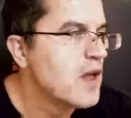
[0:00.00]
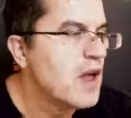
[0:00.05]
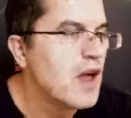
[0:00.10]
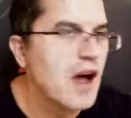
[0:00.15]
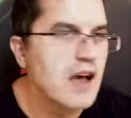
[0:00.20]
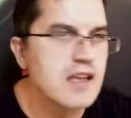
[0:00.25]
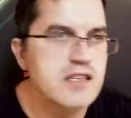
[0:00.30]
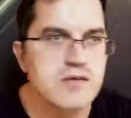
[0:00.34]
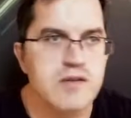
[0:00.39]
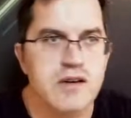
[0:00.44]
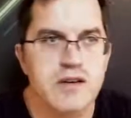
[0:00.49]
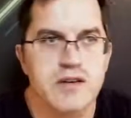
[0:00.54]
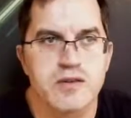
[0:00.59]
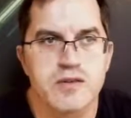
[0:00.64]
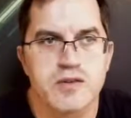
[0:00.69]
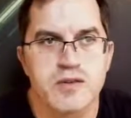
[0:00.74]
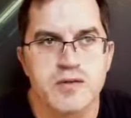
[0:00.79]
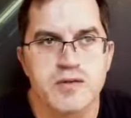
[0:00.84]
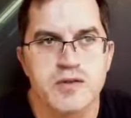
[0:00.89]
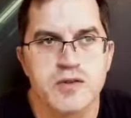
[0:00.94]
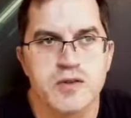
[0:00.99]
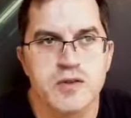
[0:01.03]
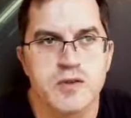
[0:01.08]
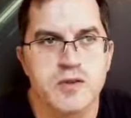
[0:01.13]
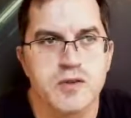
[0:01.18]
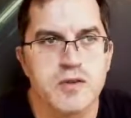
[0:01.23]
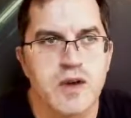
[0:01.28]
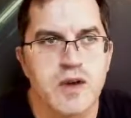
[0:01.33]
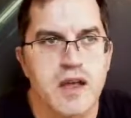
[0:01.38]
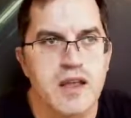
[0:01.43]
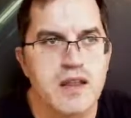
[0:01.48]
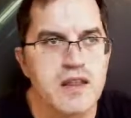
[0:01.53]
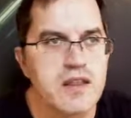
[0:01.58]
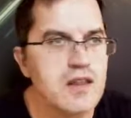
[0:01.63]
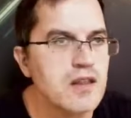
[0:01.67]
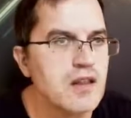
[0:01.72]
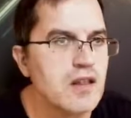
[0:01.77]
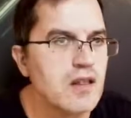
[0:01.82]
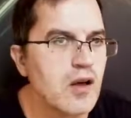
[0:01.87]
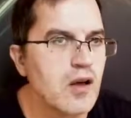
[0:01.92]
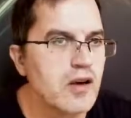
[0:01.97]
A square root of 2 in
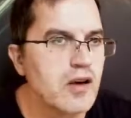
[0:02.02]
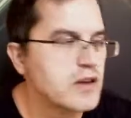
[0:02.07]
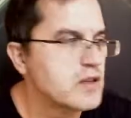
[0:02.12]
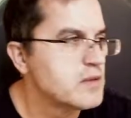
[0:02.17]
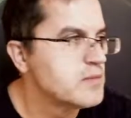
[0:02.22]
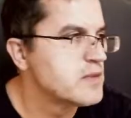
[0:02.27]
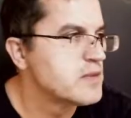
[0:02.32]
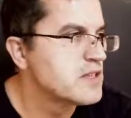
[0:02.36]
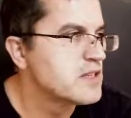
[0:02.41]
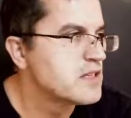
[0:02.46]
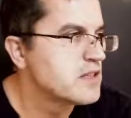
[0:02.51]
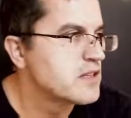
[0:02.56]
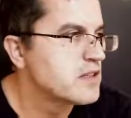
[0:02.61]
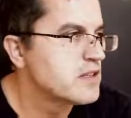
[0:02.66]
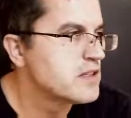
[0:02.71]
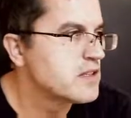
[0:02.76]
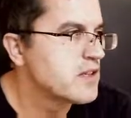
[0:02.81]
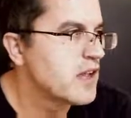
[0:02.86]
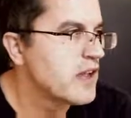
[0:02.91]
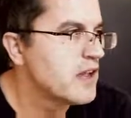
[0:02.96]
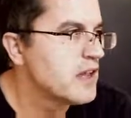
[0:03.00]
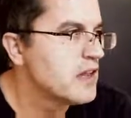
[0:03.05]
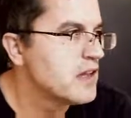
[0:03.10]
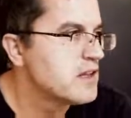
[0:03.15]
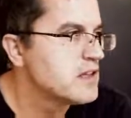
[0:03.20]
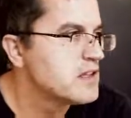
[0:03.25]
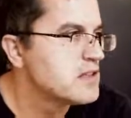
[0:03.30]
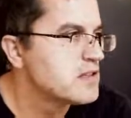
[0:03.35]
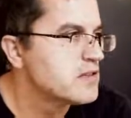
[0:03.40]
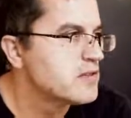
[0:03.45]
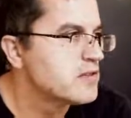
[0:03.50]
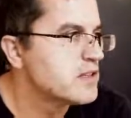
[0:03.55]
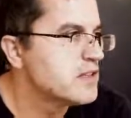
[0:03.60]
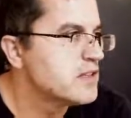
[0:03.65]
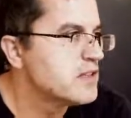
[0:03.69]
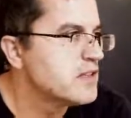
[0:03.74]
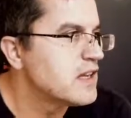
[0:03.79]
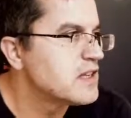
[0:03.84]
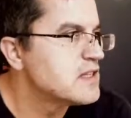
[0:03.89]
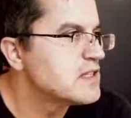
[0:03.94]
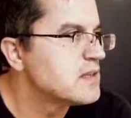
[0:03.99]
logarithmic scale is 3
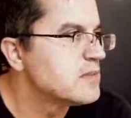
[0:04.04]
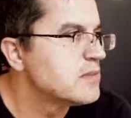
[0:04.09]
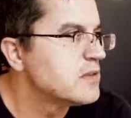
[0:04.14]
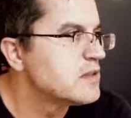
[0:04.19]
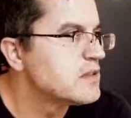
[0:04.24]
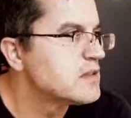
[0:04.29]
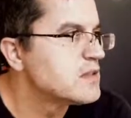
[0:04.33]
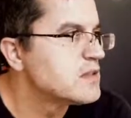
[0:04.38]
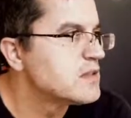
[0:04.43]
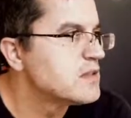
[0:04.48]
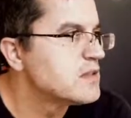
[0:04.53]
decibels.